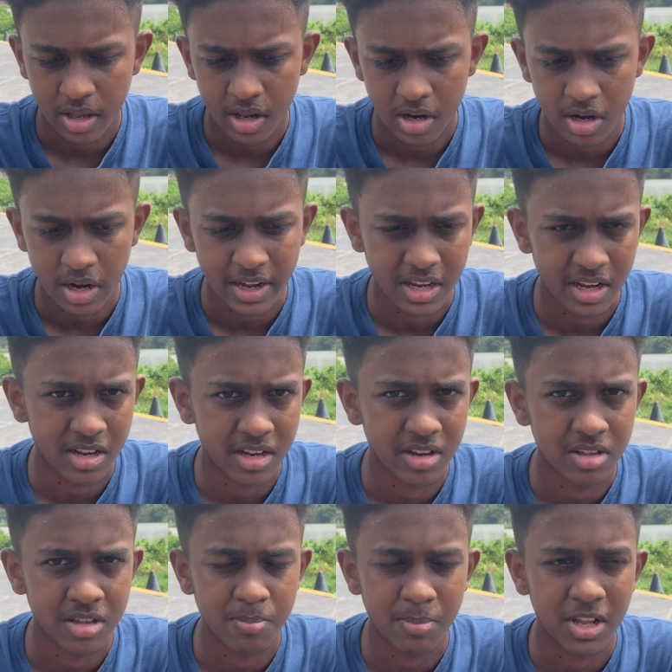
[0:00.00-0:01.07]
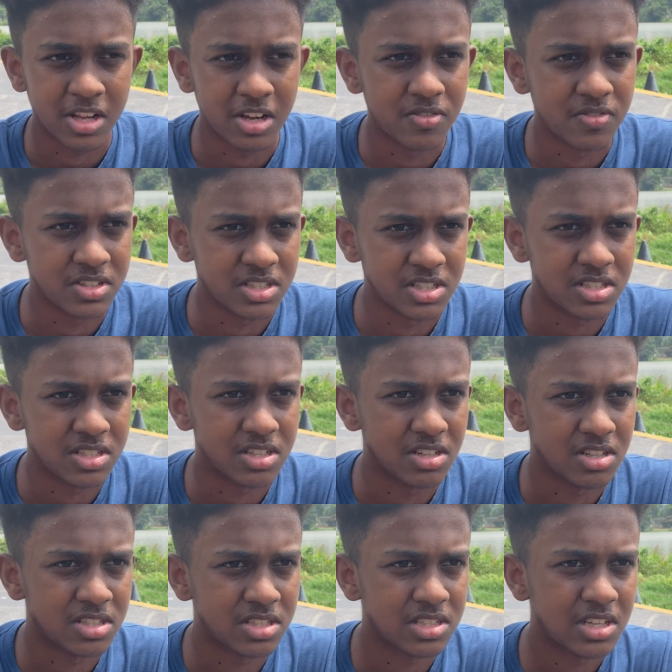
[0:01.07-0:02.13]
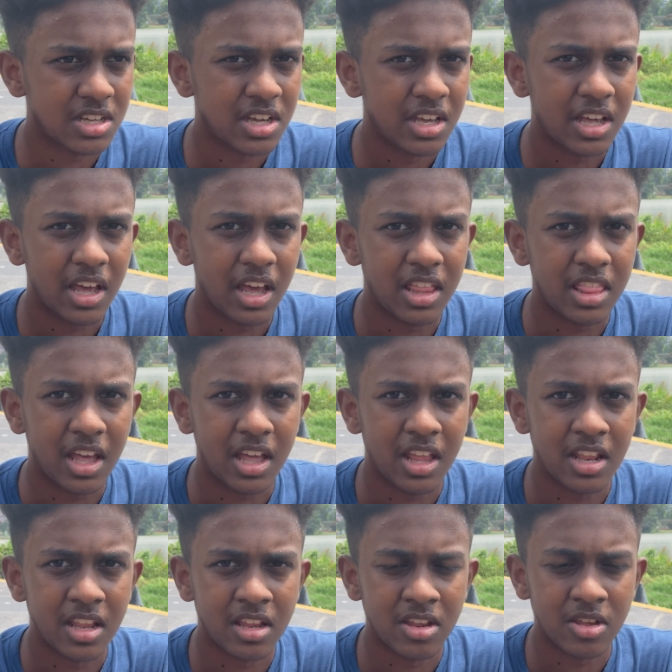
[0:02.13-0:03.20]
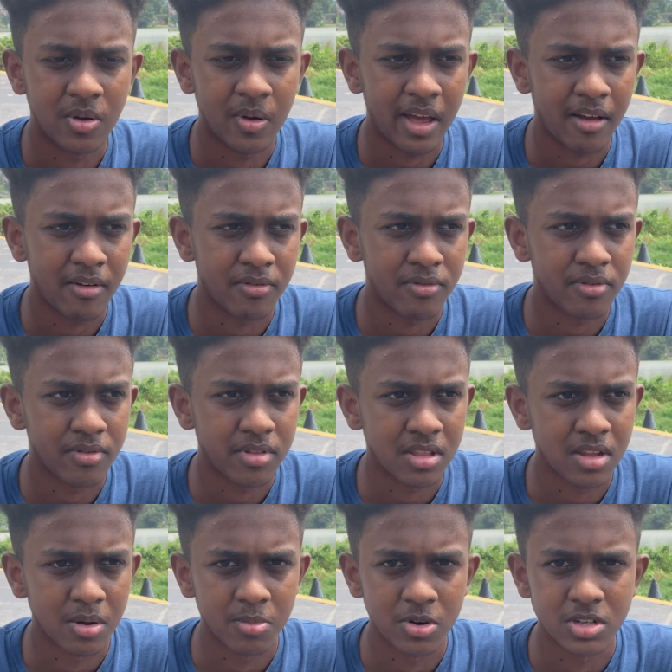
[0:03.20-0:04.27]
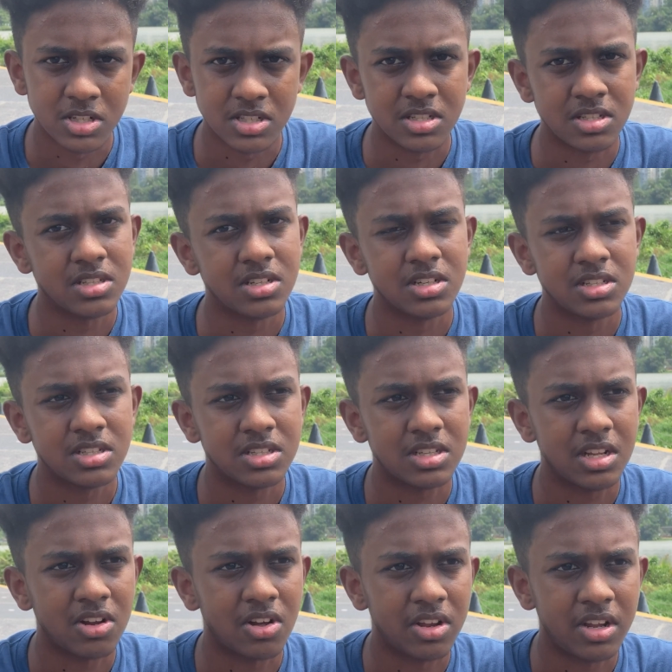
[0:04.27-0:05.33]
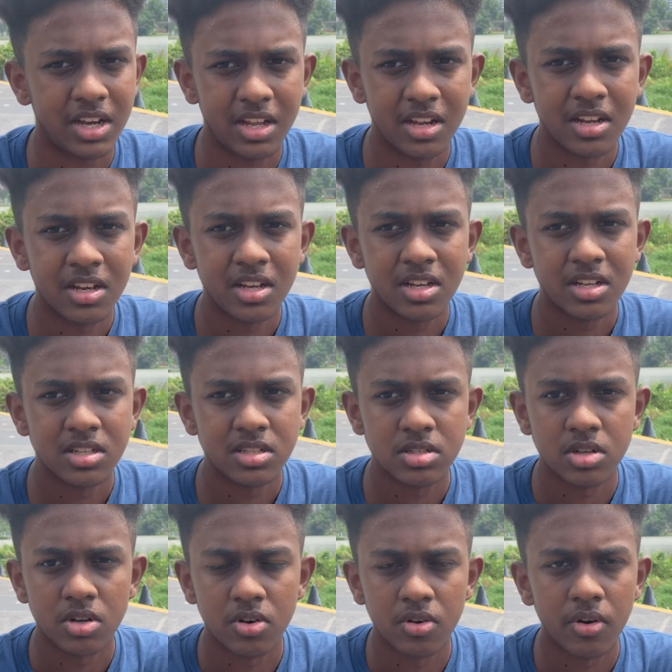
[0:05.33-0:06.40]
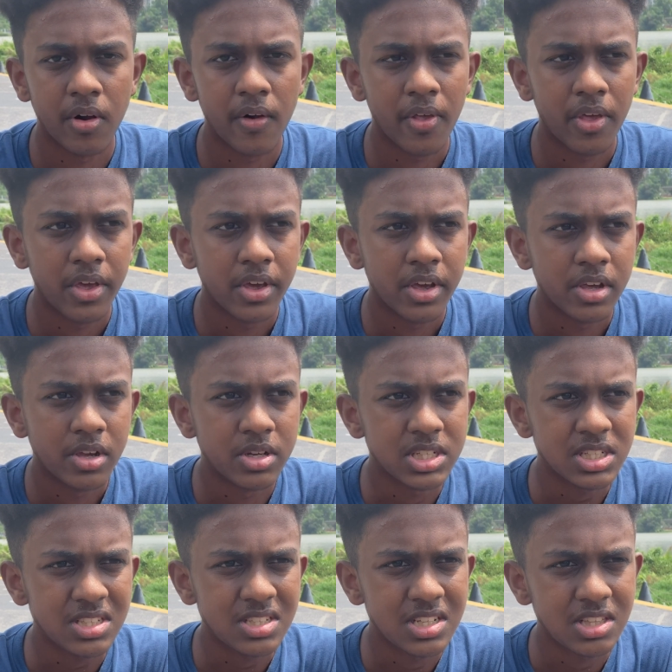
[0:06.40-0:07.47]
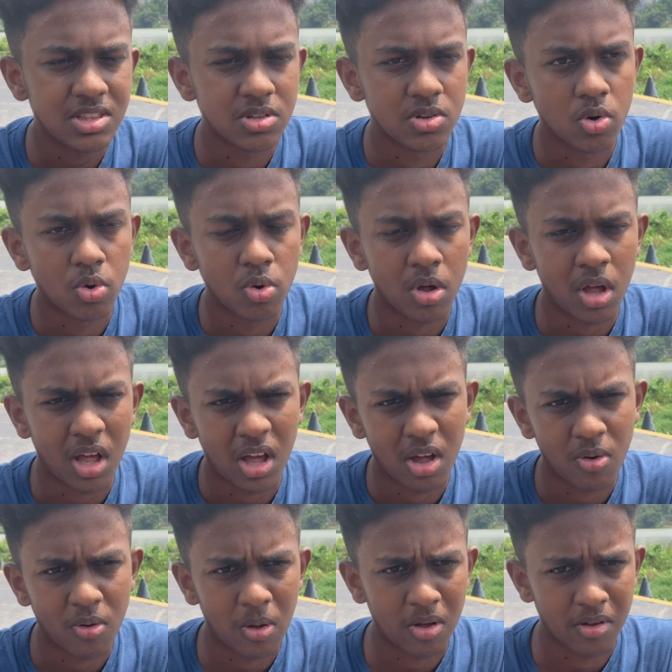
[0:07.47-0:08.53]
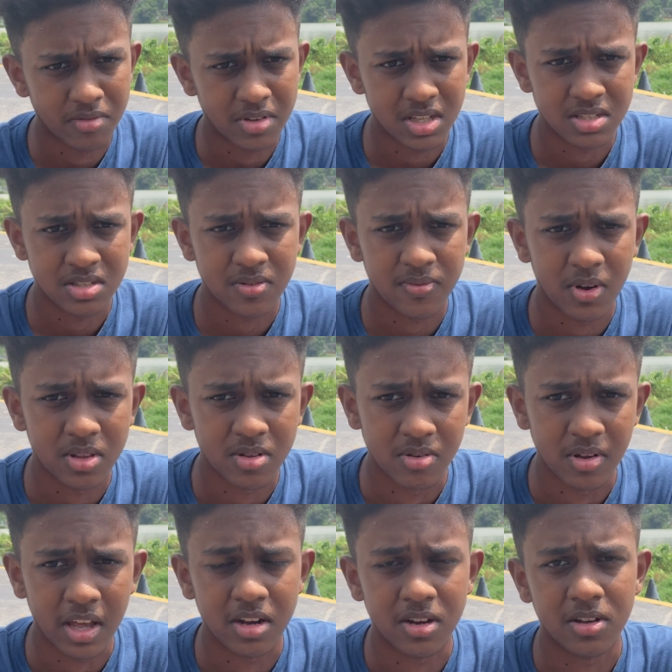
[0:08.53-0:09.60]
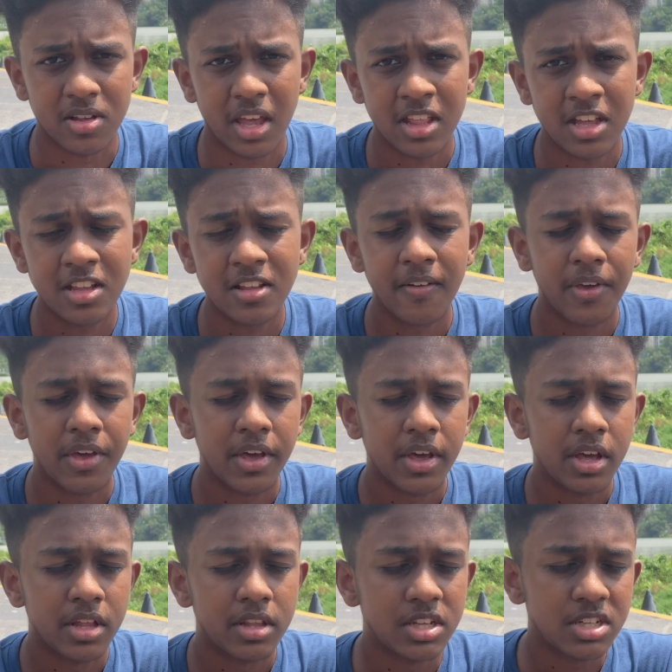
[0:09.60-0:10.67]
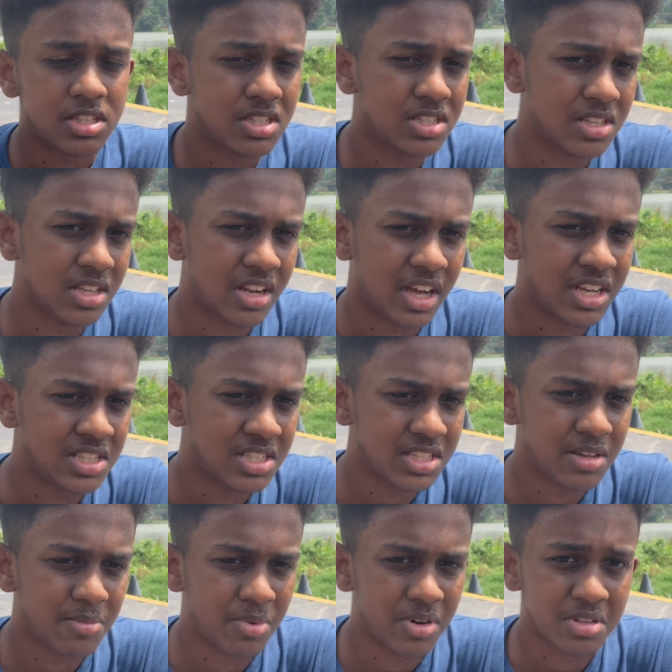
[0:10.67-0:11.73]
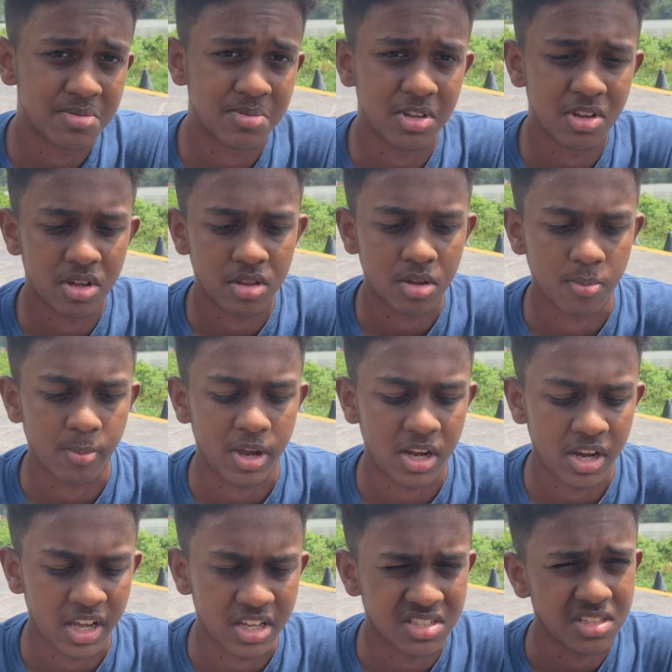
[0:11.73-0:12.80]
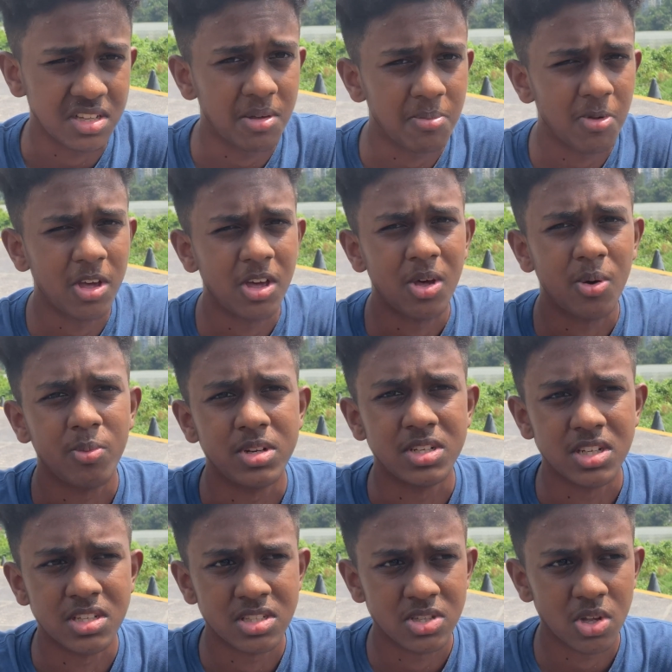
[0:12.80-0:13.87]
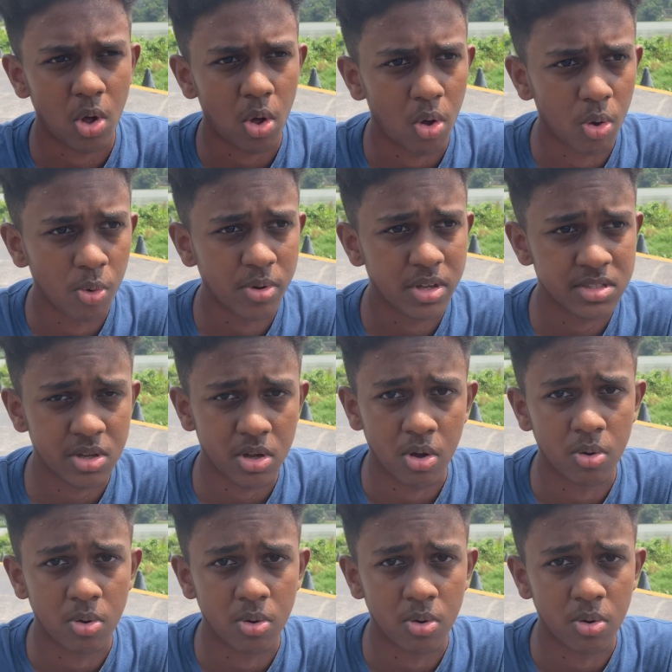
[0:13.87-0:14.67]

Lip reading: light dependent resistors, and then you have thermal resistors and all that. So you just need to know how all of these fall together. And then this nicely brings me on to my next tip, which is always